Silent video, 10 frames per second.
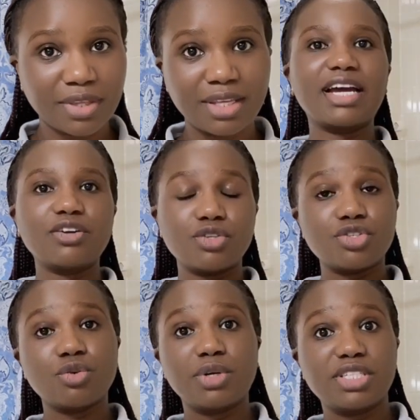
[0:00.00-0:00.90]
I can't
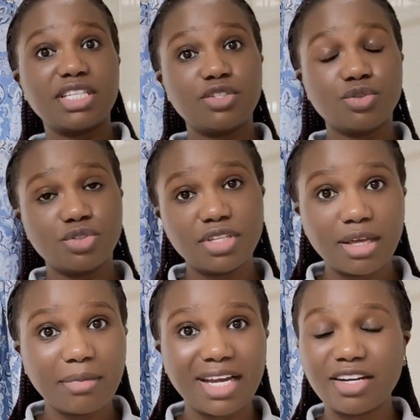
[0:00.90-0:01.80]
control what they do to
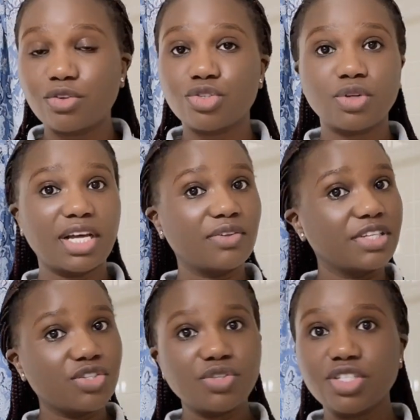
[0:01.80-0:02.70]
them. I can't control how
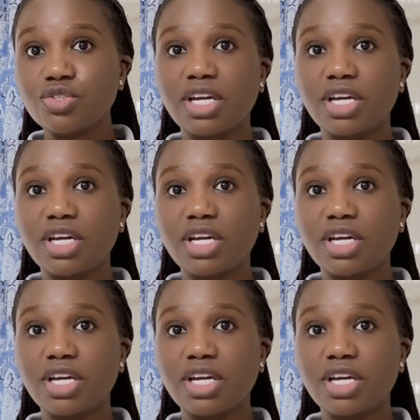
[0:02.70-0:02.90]
they treat you.